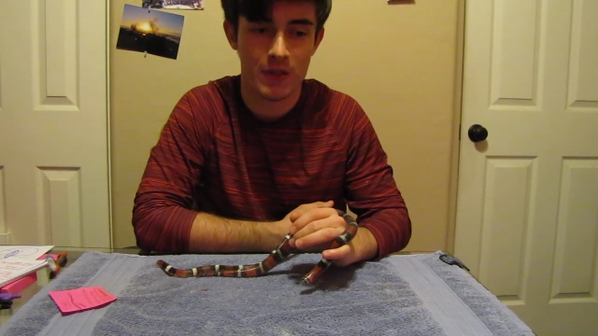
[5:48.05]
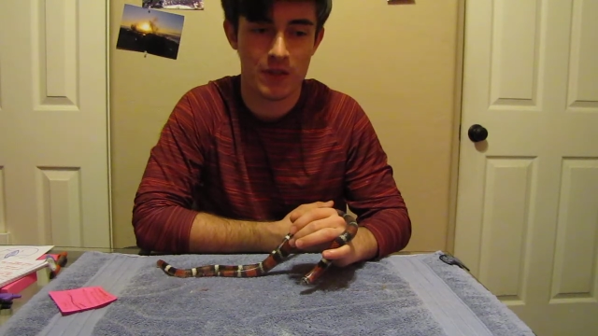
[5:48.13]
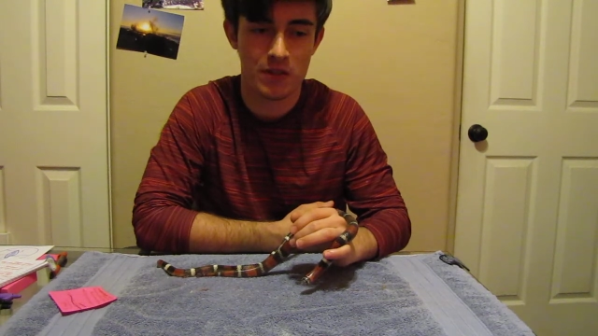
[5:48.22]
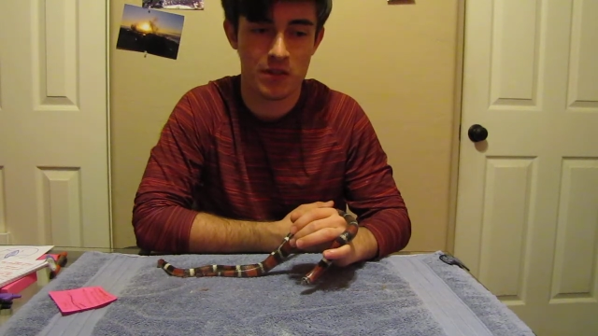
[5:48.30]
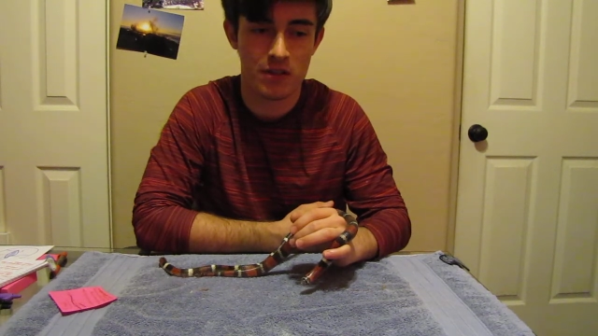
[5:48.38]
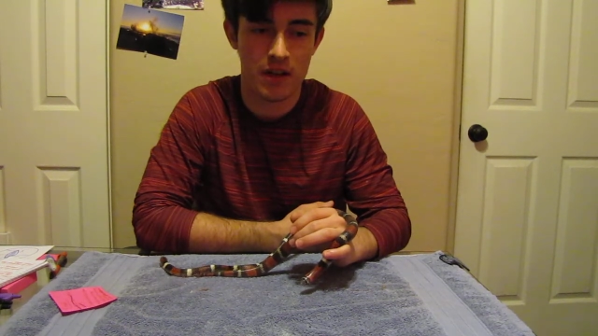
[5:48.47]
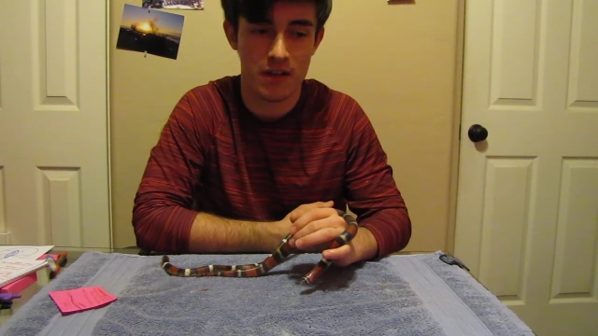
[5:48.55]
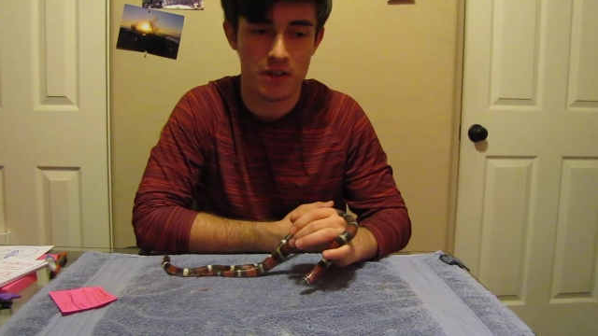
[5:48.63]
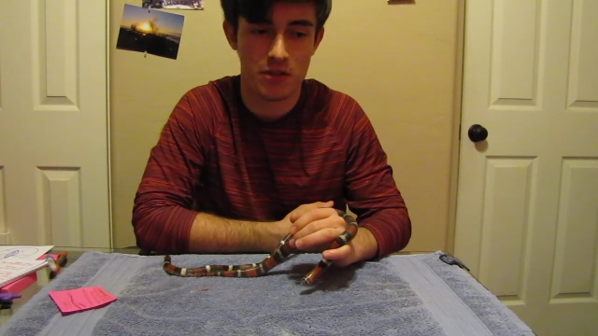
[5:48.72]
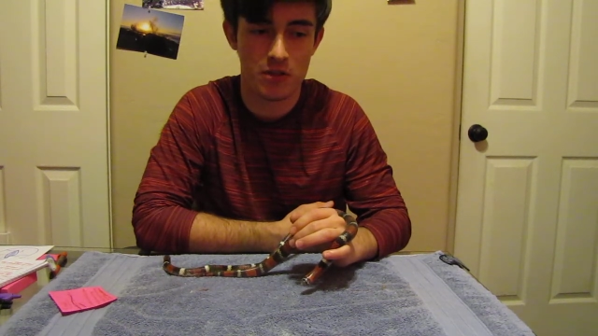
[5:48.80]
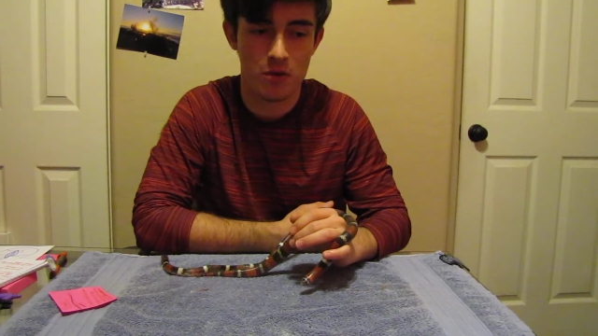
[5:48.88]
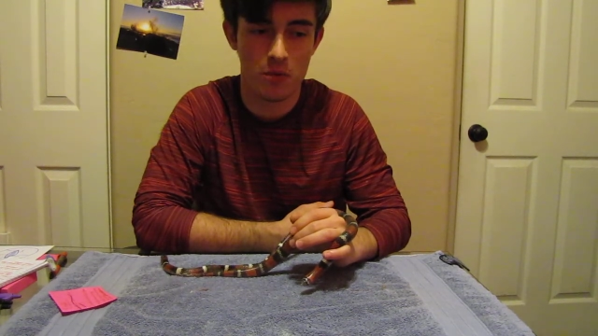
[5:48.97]
it's just kind of
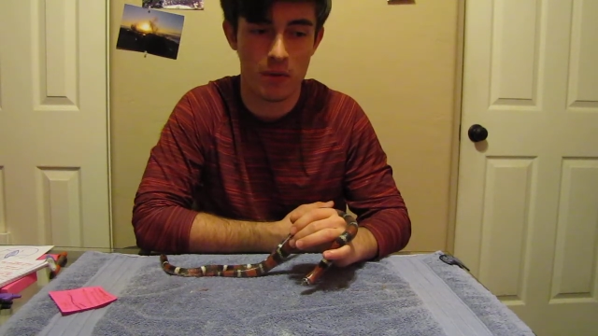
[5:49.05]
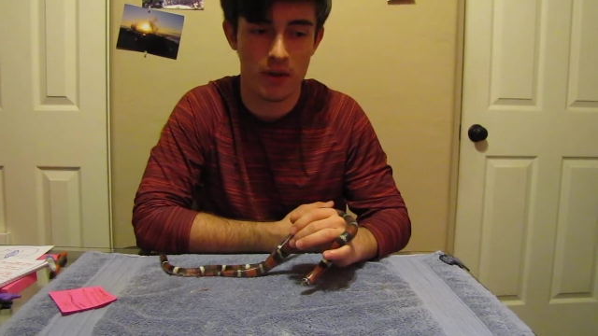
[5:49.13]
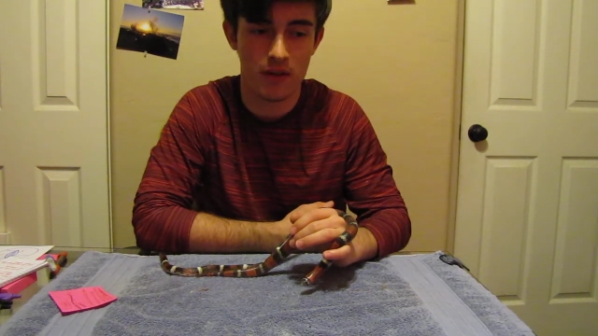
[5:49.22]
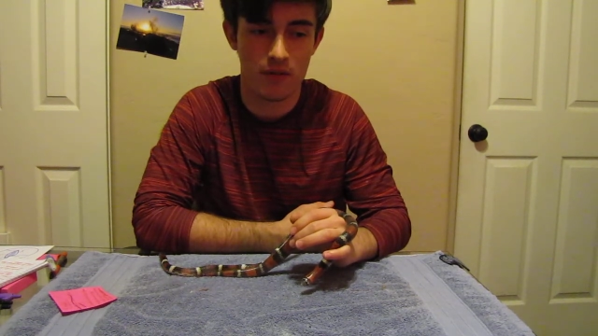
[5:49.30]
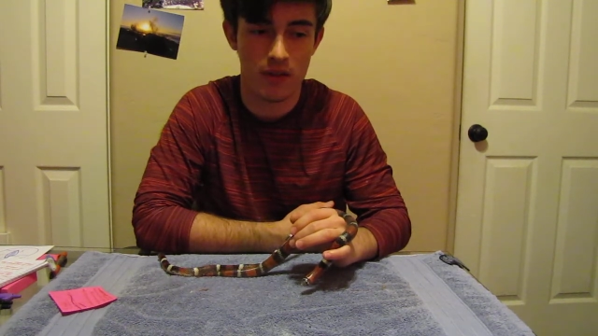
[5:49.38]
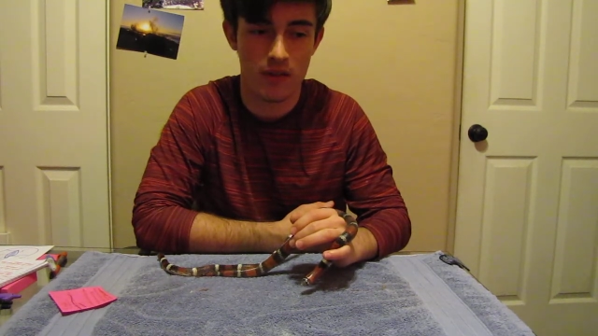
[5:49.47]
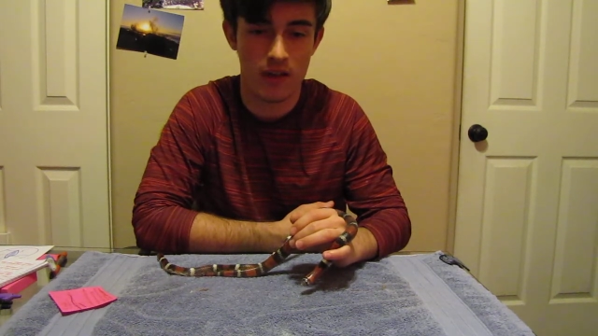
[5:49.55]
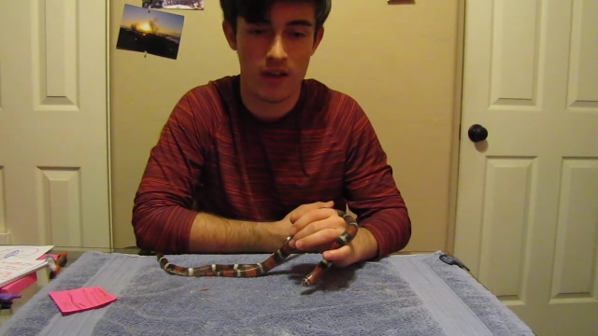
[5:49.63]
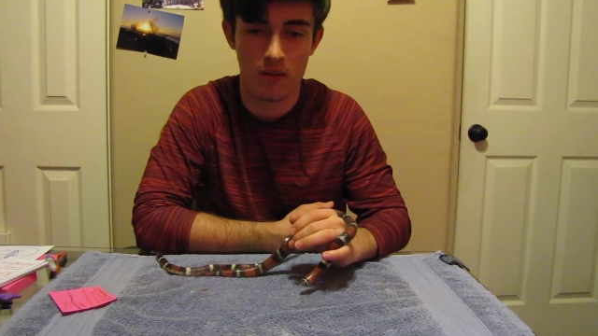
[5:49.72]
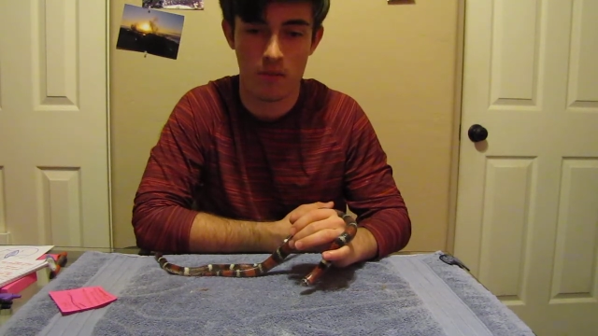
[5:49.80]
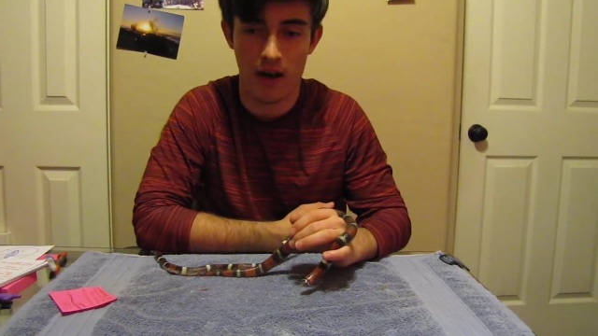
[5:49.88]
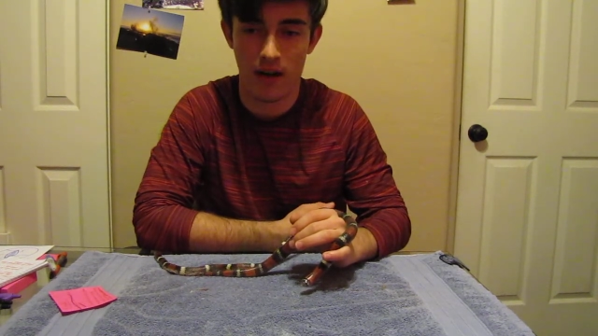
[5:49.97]
stupid if you
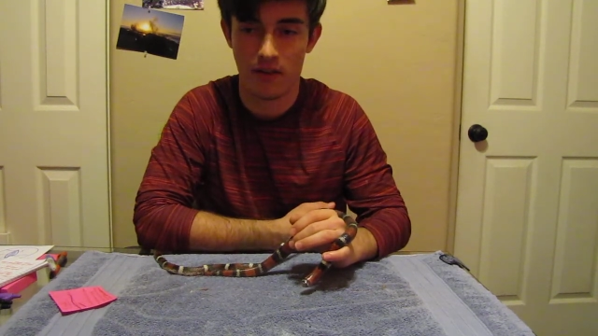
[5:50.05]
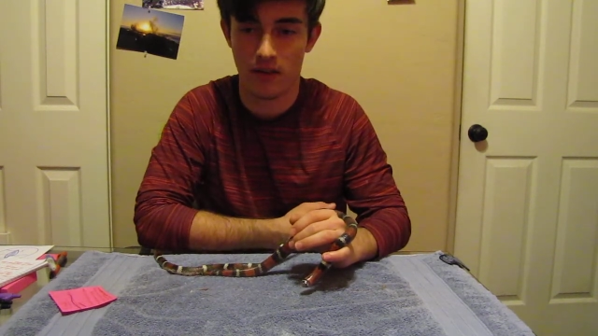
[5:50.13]
think about it.